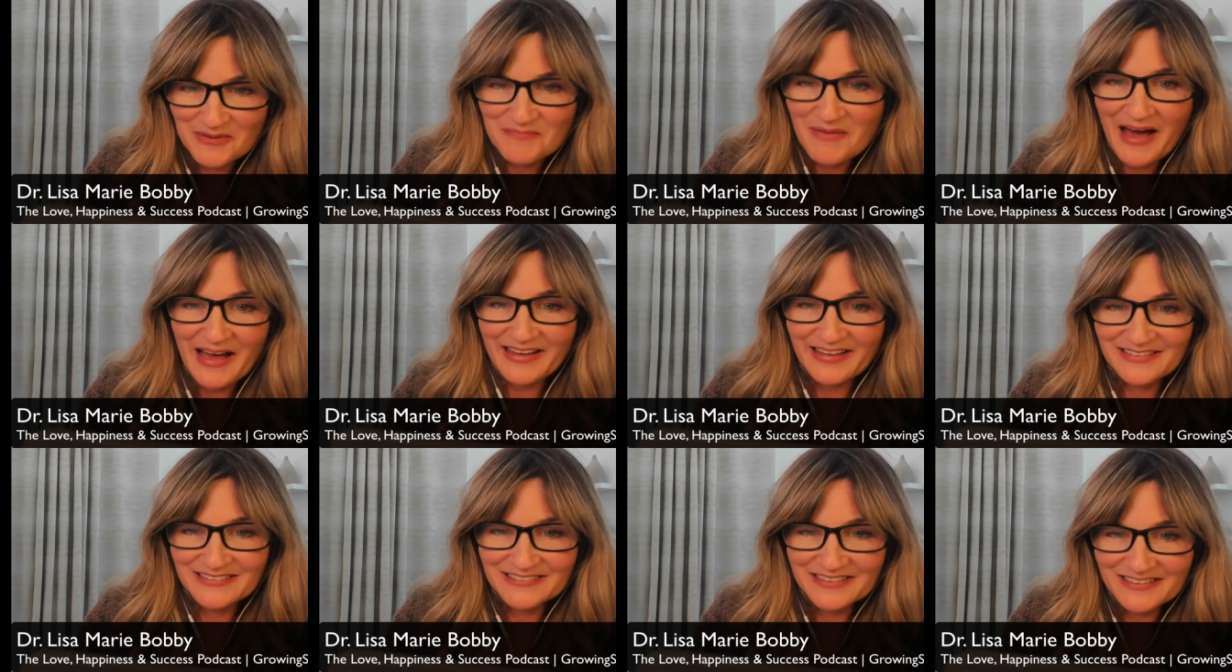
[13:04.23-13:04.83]

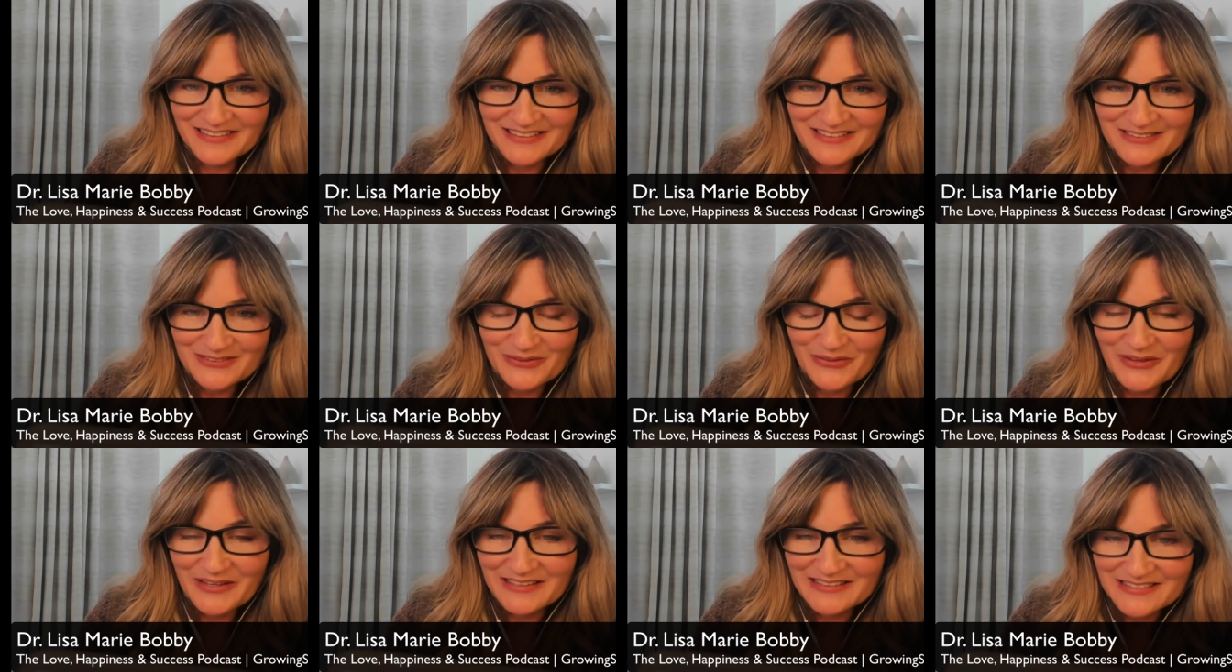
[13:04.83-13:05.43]
back into this
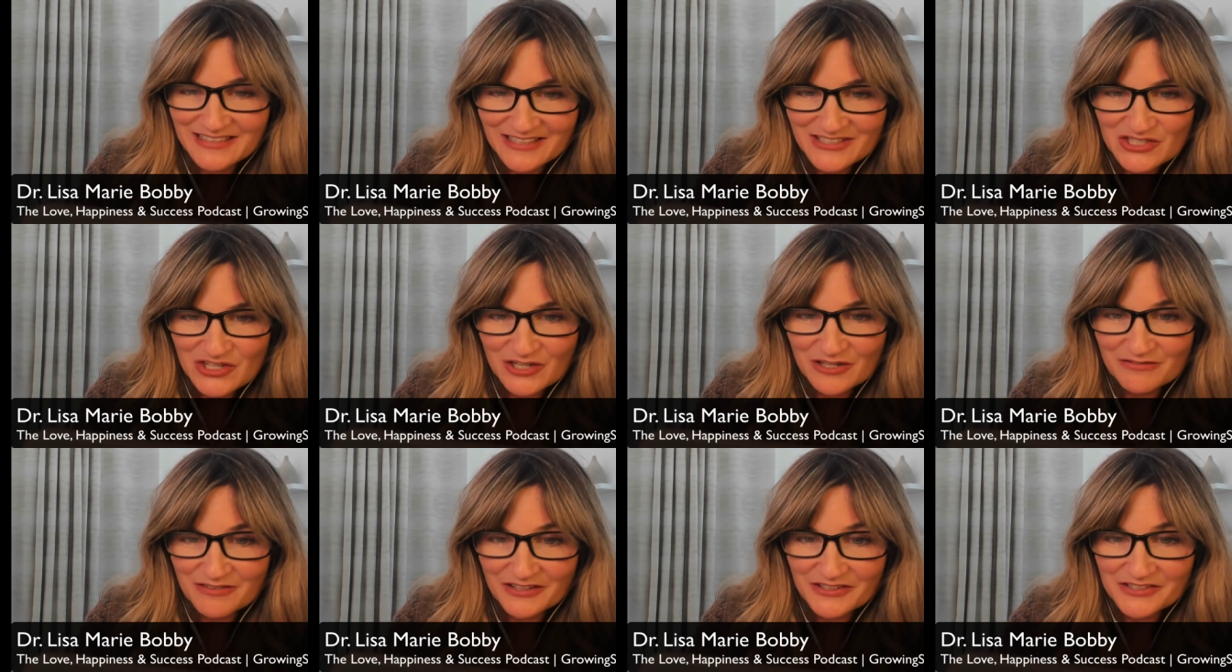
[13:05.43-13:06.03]
with the intention
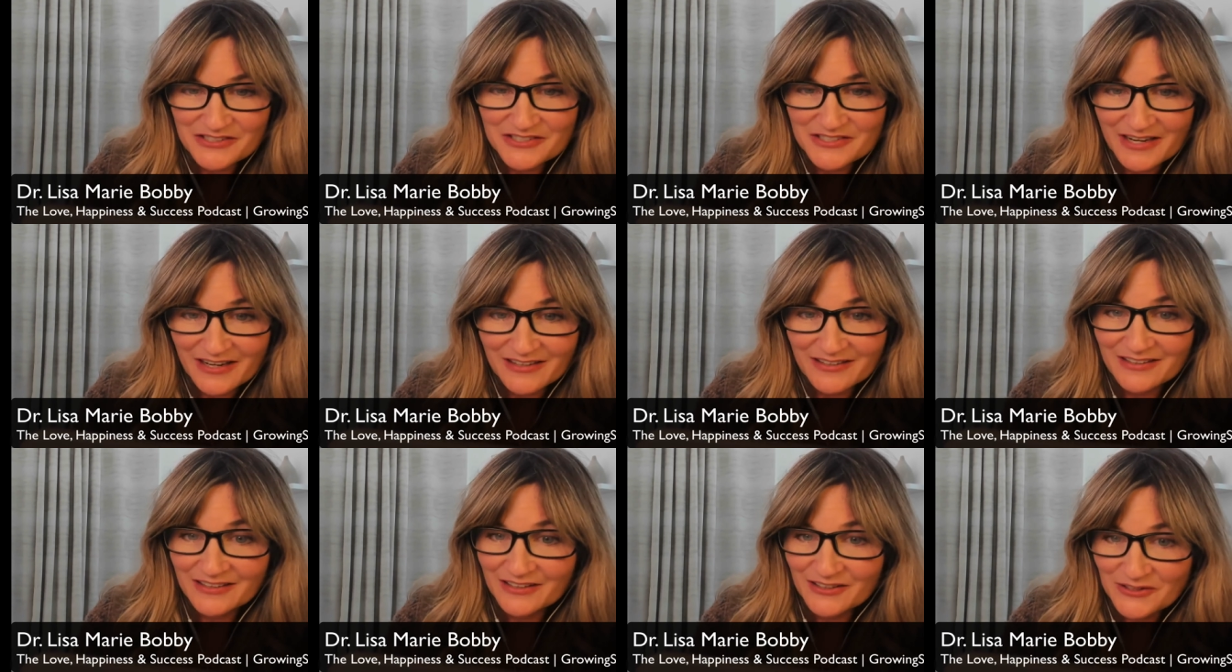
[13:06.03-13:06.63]
of
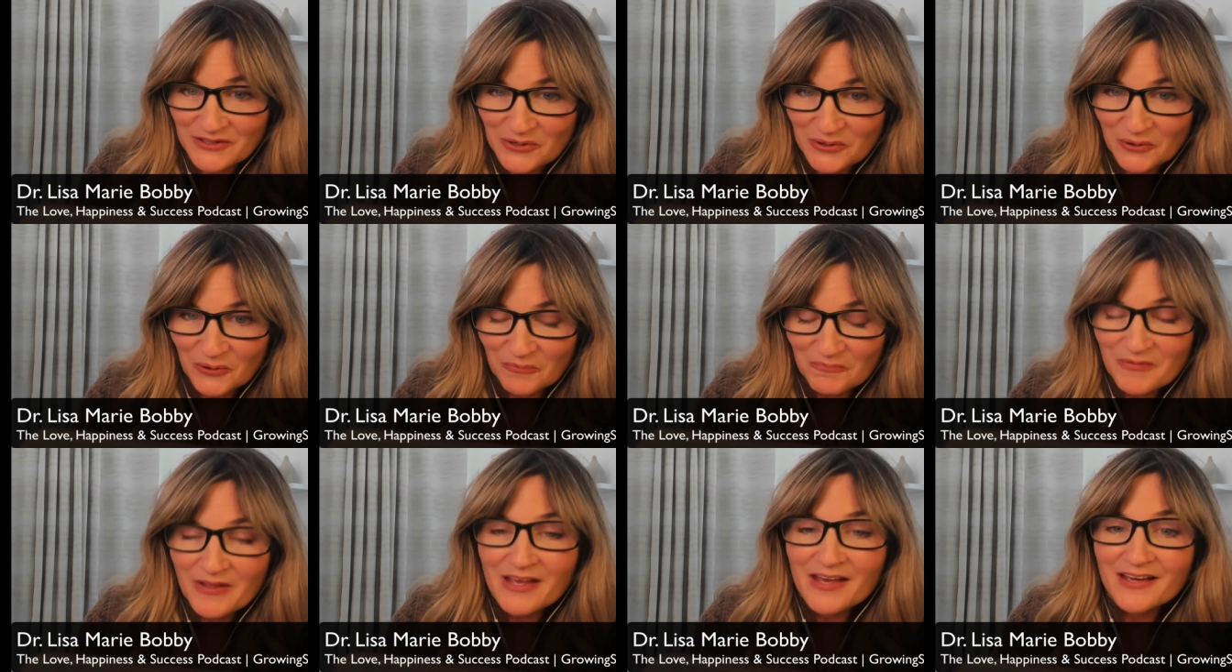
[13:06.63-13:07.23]
understanding you.
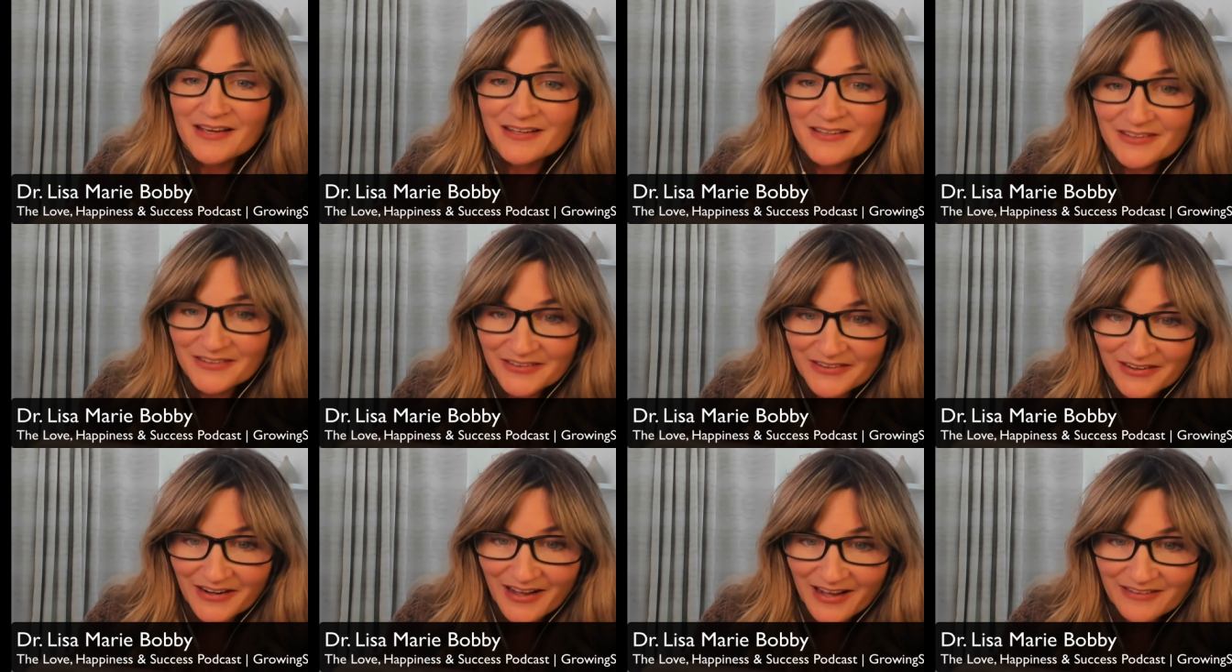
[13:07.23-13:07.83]
You're
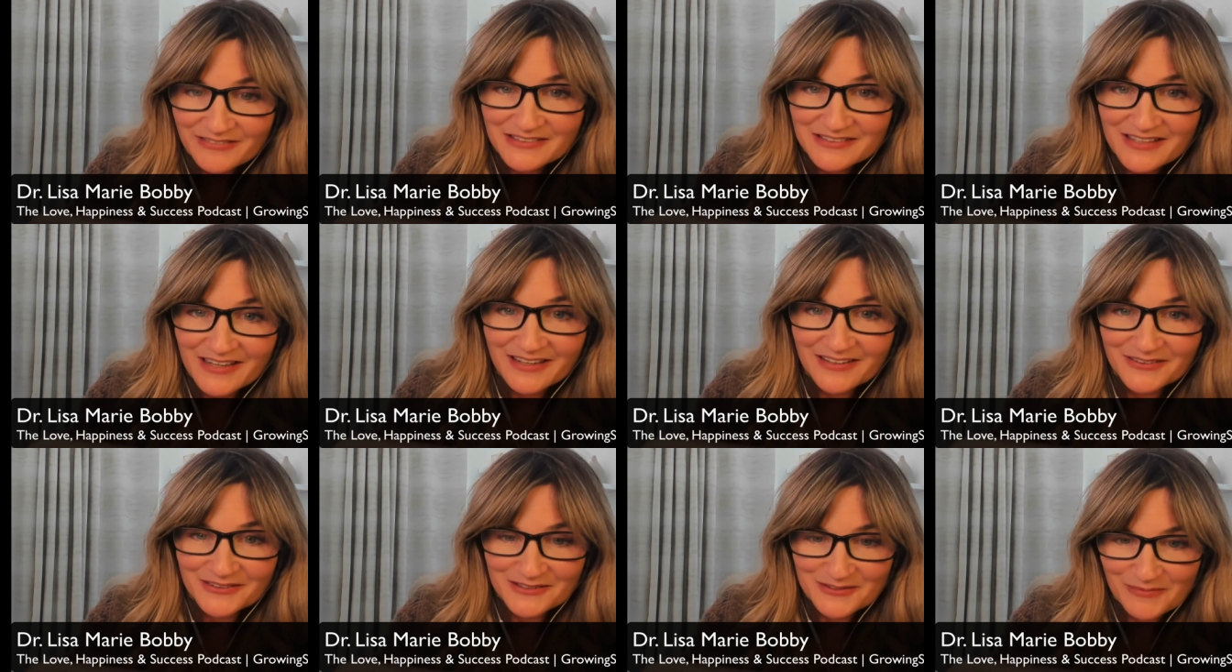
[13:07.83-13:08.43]
going to have to
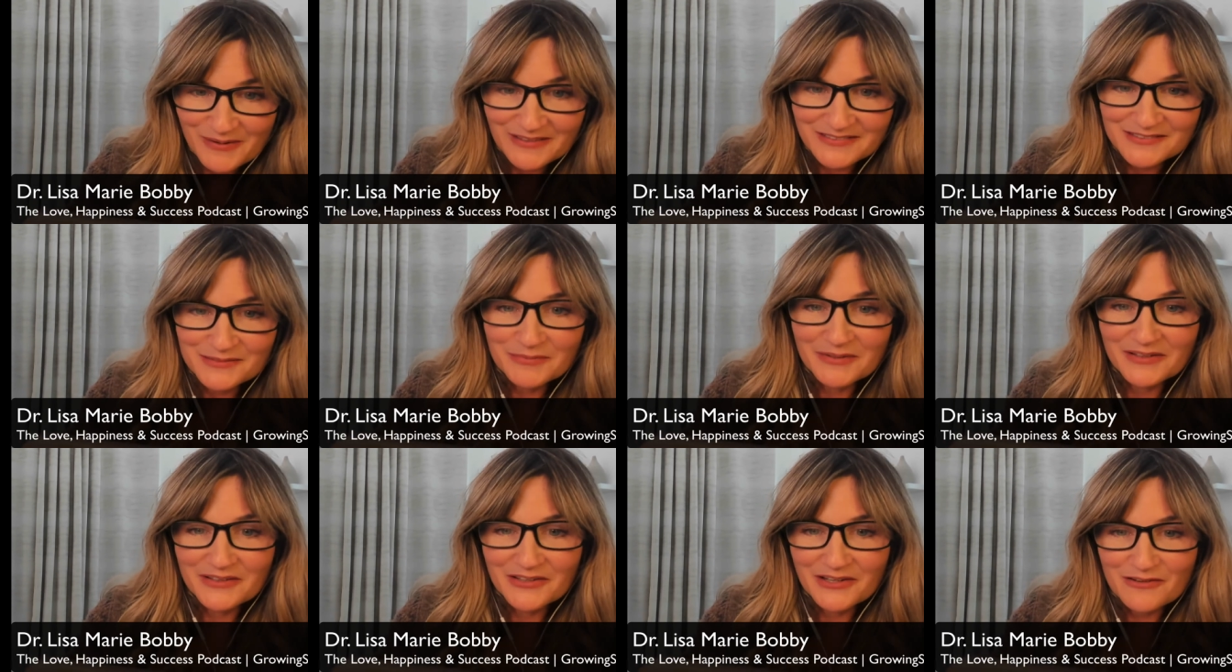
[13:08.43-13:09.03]
take the
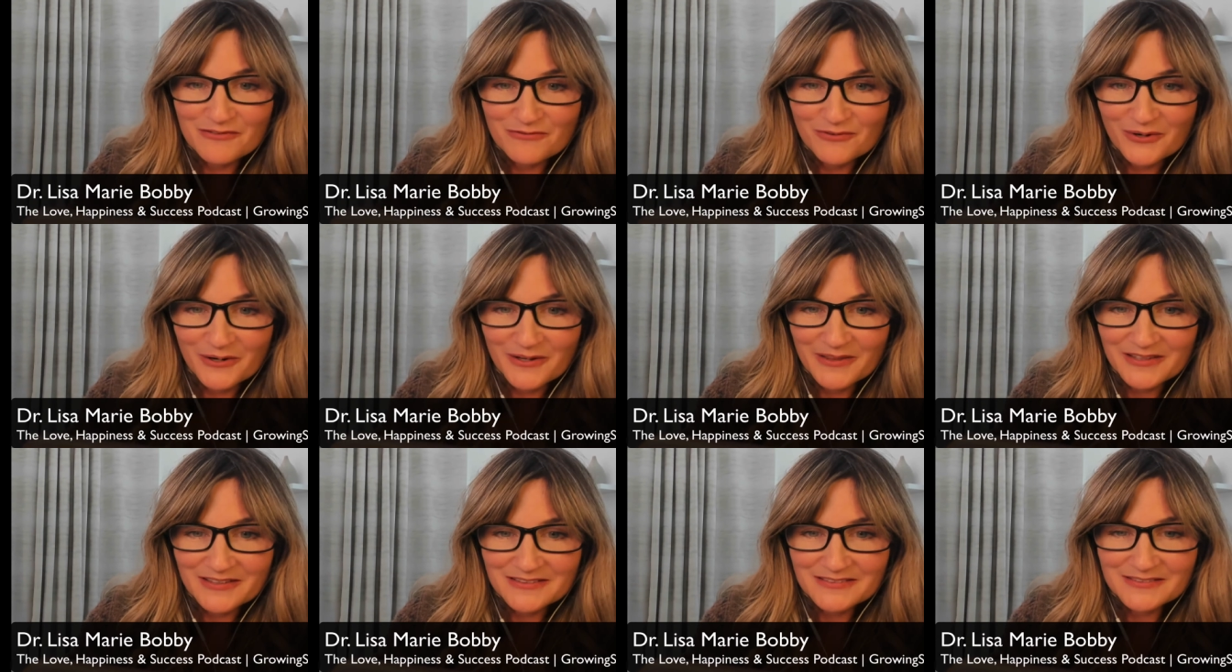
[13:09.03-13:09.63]
responsibility for
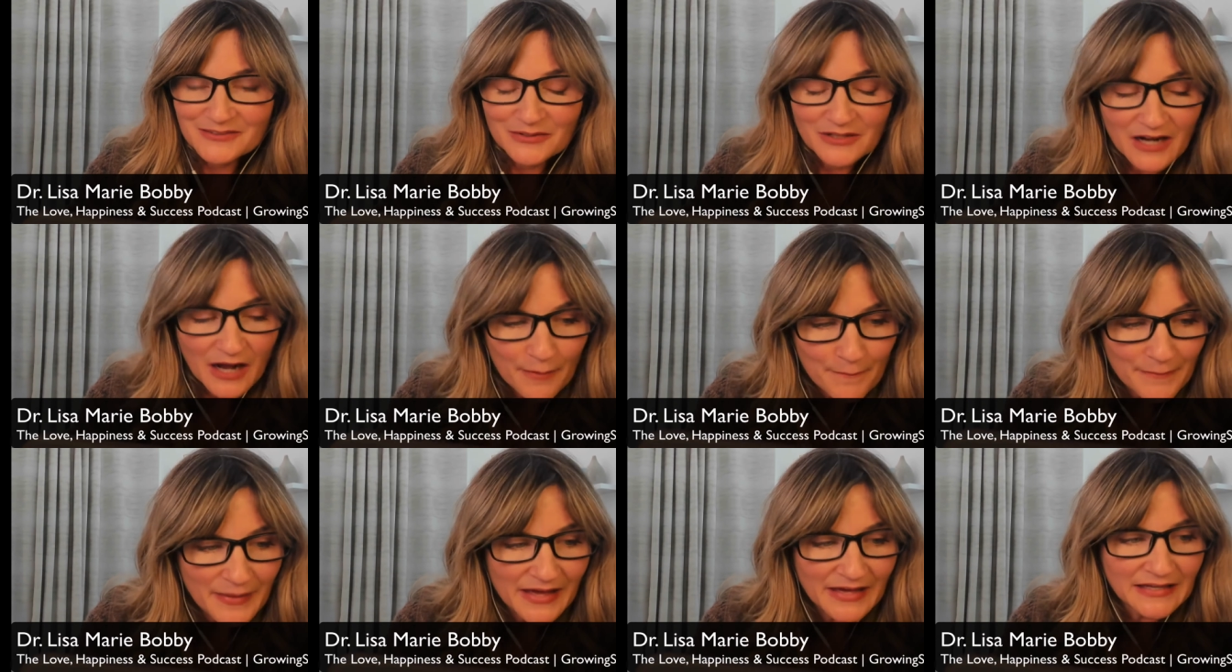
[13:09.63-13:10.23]
this. So to
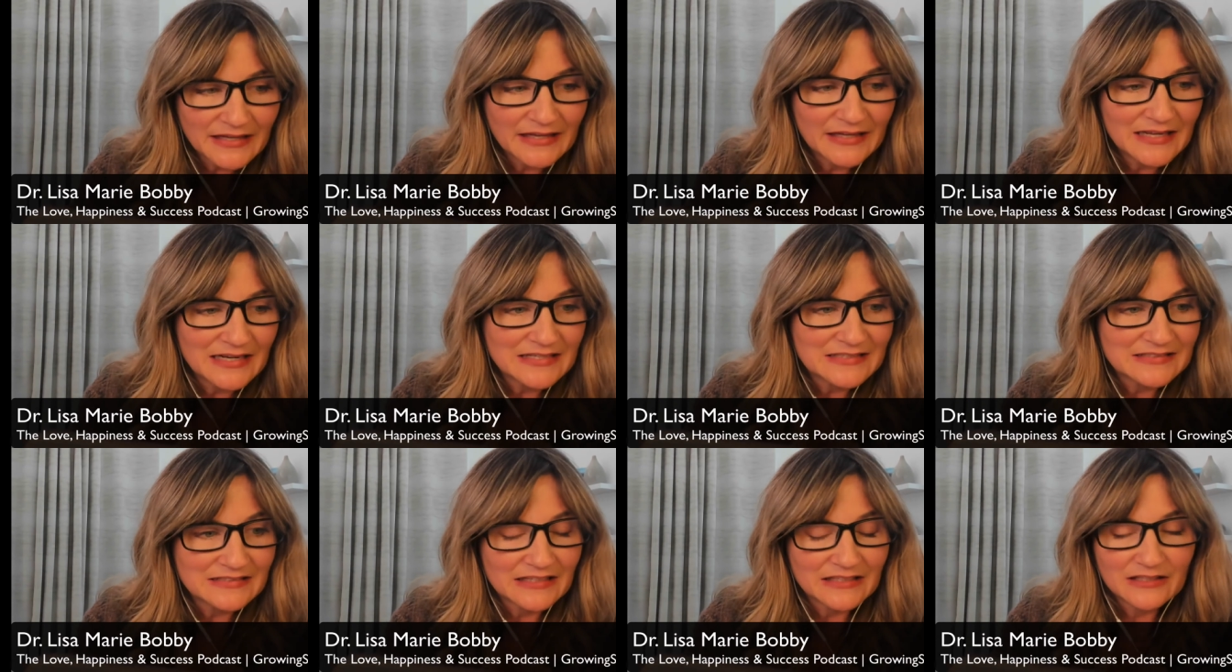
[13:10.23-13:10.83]
come back in
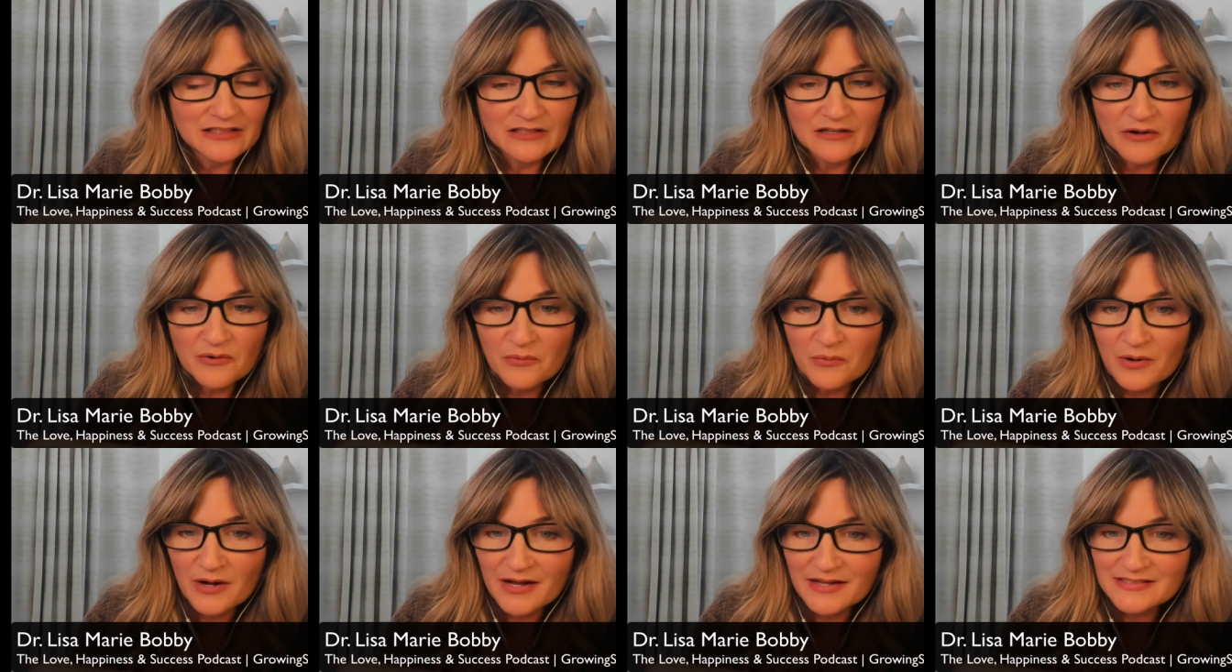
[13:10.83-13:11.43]
and say, you know
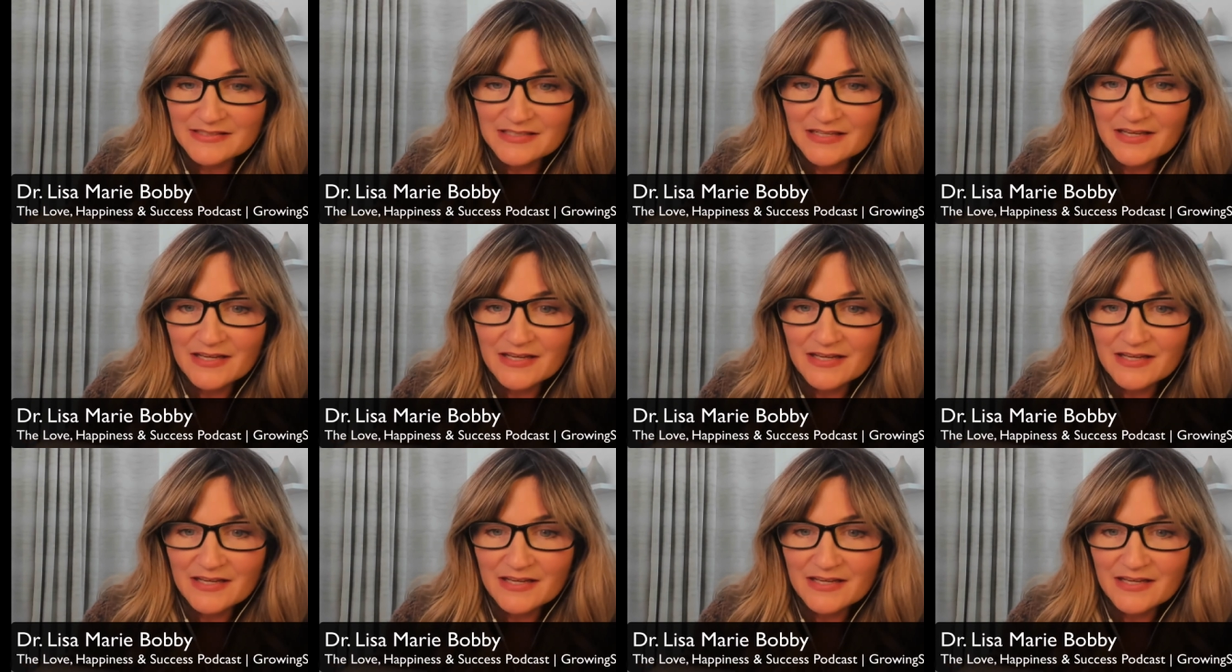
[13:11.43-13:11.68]
what?